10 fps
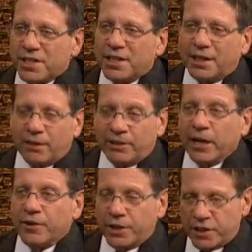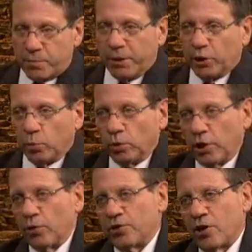Every now and then the speaker will
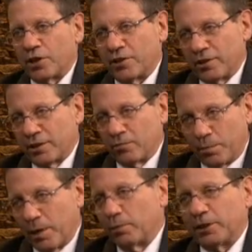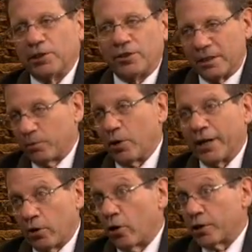go talk to the Republican or
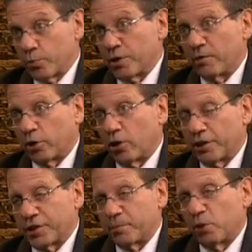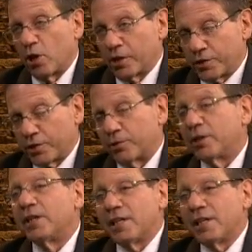Democratic caucus, whichever caucus he belongs to,